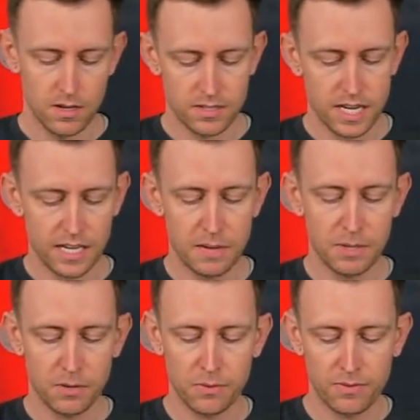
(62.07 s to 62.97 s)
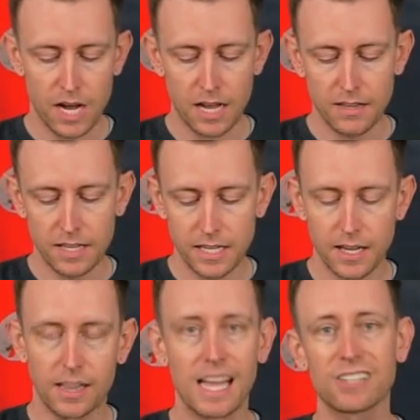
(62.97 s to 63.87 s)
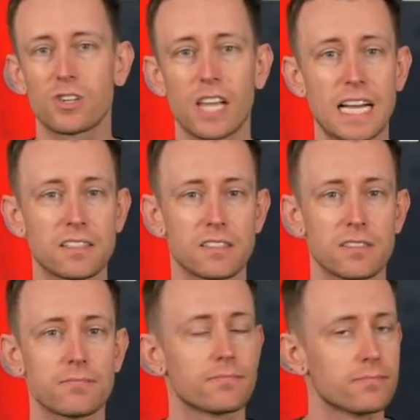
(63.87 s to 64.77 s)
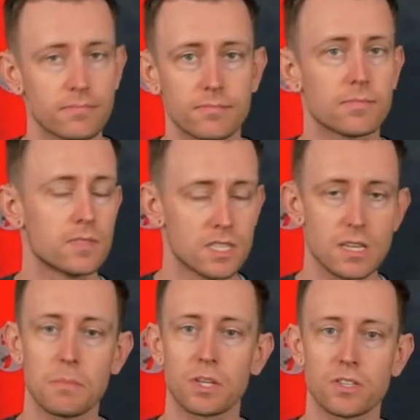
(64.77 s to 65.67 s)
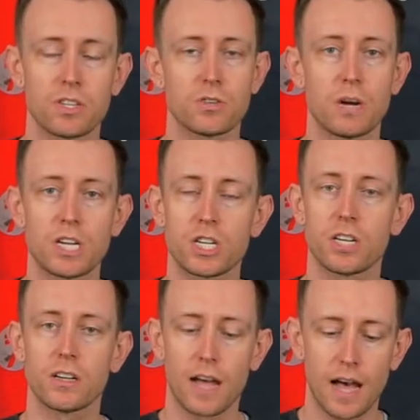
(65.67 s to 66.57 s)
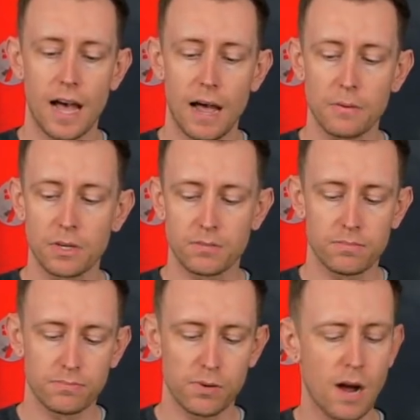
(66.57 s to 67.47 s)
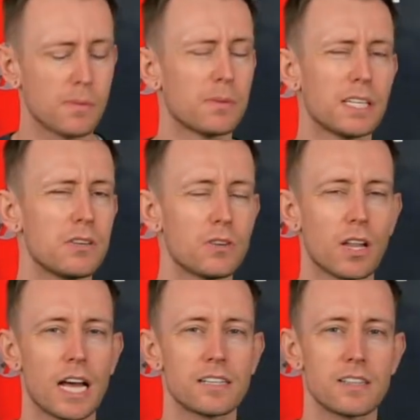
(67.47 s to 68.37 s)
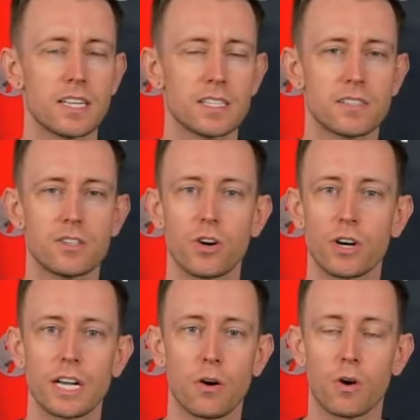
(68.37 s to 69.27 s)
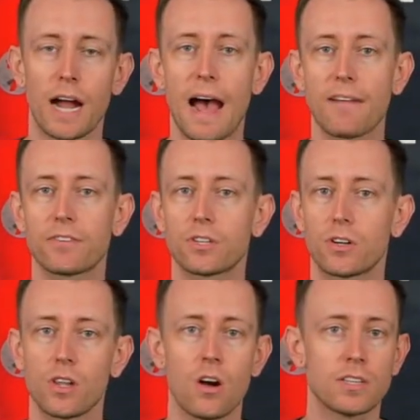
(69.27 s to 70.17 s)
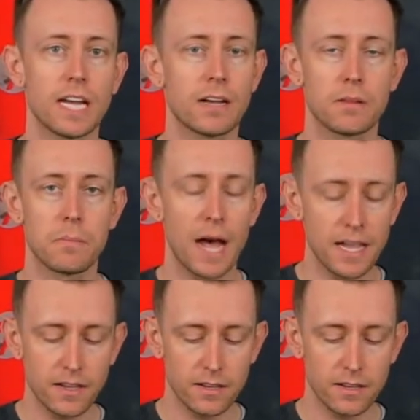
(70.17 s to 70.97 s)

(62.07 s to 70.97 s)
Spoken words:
Second up here, we've got the Electrolytes. Similar situation. I would probably utilize this during or after a long day on the bike.